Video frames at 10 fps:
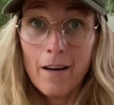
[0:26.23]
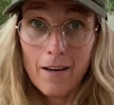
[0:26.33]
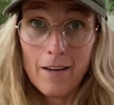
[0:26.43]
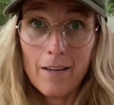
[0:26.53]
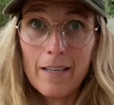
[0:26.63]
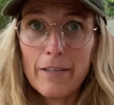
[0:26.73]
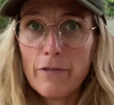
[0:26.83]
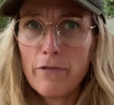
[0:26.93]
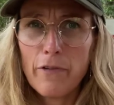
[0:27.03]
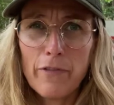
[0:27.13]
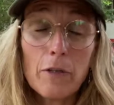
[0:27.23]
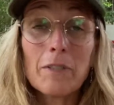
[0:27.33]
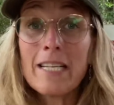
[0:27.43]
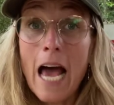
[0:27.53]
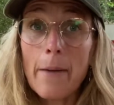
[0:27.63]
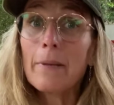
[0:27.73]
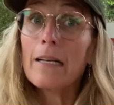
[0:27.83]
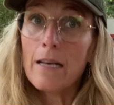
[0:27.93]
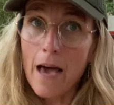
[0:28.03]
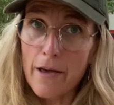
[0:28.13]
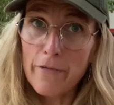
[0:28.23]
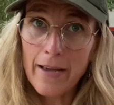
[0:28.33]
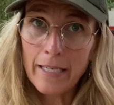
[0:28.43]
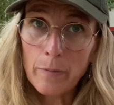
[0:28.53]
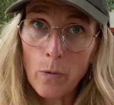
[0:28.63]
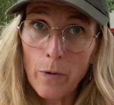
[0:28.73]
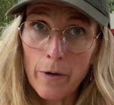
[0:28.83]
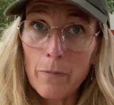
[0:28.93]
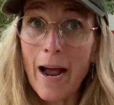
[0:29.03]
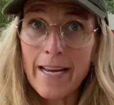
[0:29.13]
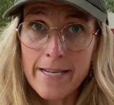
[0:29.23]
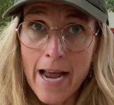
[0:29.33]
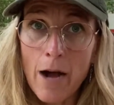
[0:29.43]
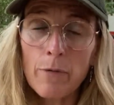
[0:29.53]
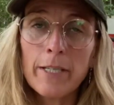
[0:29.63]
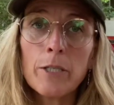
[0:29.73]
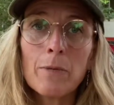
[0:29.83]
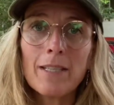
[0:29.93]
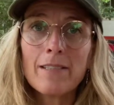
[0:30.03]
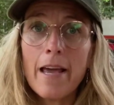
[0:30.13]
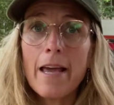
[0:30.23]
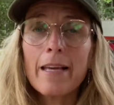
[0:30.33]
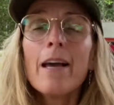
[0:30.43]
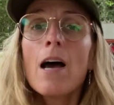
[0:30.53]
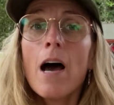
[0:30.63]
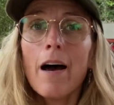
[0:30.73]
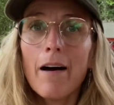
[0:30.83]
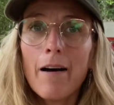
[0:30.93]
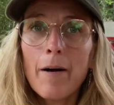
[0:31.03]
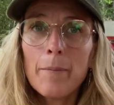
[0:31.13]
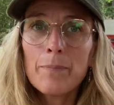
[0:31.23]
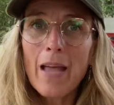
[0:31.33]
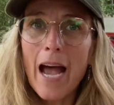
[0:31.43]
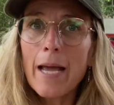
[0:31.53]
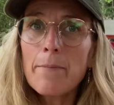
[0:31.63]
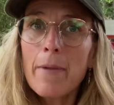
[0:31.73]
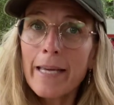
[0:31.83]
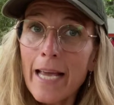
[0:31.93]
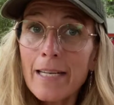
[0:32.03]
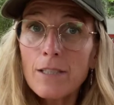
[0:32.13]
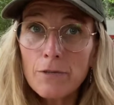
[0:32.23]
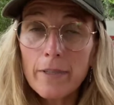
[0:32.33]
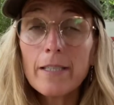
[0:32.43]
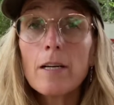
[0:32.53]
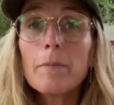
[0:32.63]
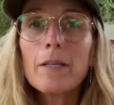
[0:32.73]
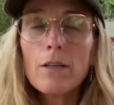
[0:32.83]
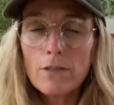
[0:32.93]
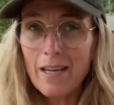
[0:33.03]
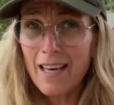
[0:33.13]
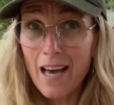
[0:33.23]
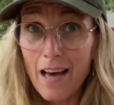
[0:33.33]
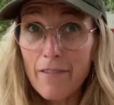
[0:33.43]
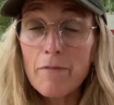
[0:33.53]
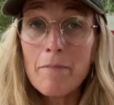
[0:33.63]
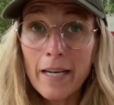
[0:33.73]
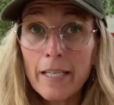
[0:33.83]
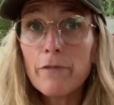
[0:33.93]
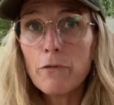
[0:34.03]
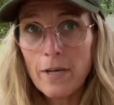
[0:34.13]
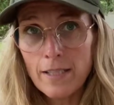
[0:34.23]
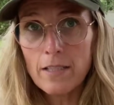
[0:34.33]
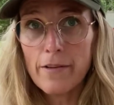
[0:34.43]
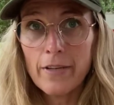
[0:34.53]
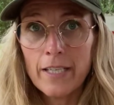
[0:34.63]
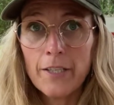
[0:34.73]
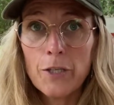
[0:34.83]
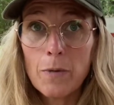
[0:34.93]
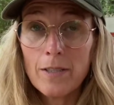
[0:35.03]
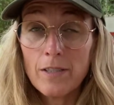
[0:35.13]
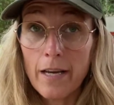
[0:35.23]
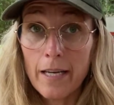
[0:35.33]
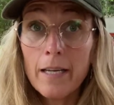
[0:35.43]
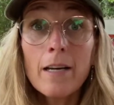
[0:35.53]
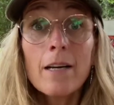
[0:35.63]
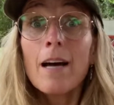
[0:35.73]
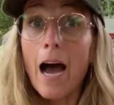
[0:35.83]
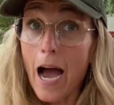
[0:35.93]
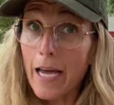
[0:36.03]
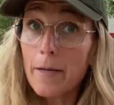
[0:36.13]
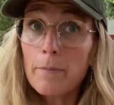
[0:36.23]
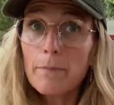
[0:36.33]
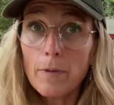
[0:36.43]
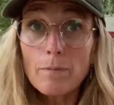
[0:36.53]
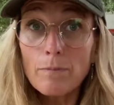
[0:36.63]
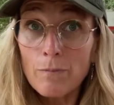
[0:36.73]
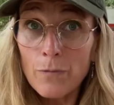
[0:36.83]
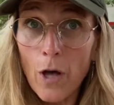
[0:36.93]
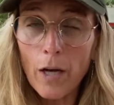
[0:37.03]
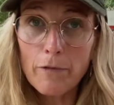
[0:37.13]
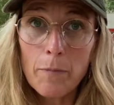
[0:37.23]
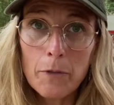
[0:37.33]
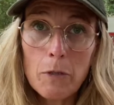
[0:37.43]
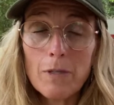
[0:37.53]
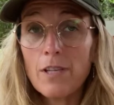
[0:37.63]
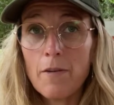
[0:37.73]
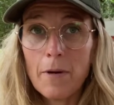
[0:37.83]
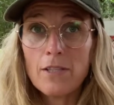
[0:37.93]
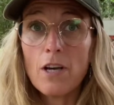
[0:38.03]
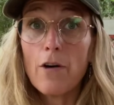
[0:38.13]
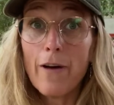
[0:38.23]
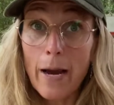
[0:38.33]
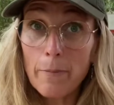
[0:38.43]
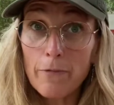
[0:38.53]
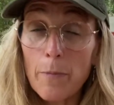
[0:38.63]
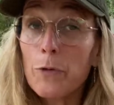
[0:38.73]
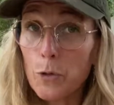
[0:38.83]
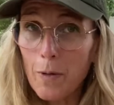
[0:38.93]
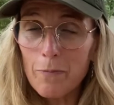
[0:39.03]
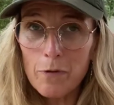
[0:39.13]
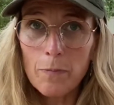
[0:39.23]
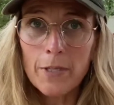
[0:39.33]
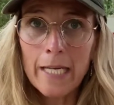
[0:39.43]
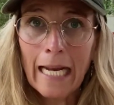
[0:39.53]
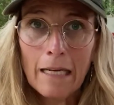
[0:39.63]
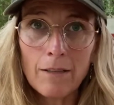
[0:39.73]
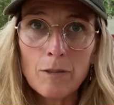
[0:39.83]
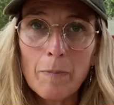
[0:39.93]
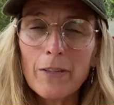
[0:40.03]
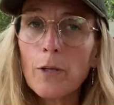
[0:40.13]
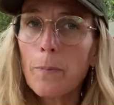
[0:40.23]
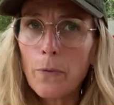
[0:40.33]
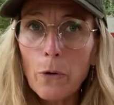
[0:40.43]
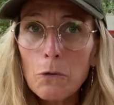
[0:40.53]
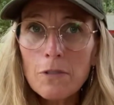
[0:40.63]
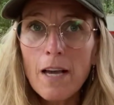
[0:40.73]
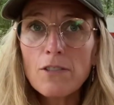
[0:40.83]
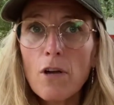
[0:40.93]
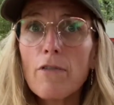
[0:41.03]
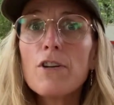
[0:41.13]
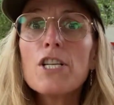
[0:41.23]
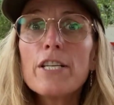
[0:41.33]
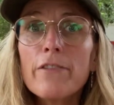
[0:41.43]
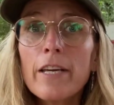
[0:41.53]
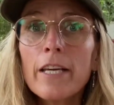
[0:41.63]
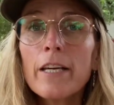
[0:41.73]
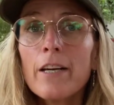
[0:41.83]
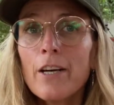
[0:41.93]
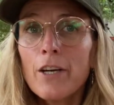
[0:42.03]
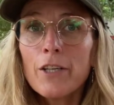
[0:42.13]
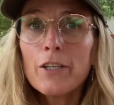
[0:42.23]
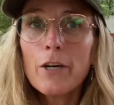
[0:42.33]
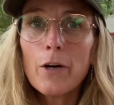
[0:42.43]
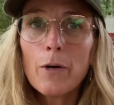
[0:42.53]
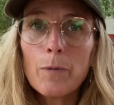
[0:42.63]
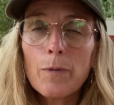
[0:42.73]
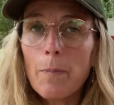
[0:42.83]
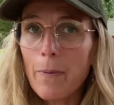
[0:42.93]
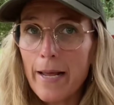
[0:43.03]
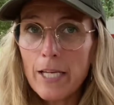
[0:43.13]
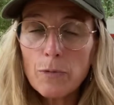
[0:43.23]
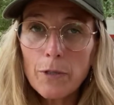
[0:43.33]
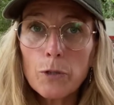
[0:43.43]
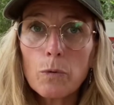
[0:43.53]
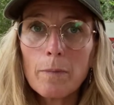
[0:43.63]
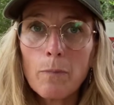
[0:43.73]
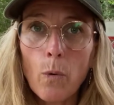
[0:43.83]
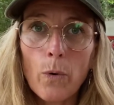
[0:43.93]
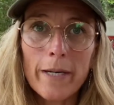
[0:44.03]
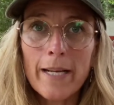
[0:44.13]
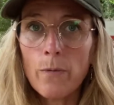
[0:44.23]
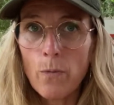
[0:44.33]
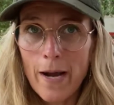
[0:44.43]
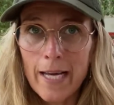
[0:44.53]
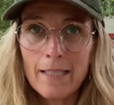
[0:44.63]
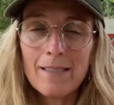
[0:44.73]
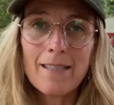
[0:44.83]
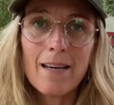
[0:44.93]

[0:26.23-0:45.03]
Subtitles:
live a fulfilled and happy life anymore right now in the USA. I'm making this video because I have many friends living in the USA. I am not from the USA myself. I'm from Europe, from the Netherlands. But the process of leaving, the place where you were born and raised,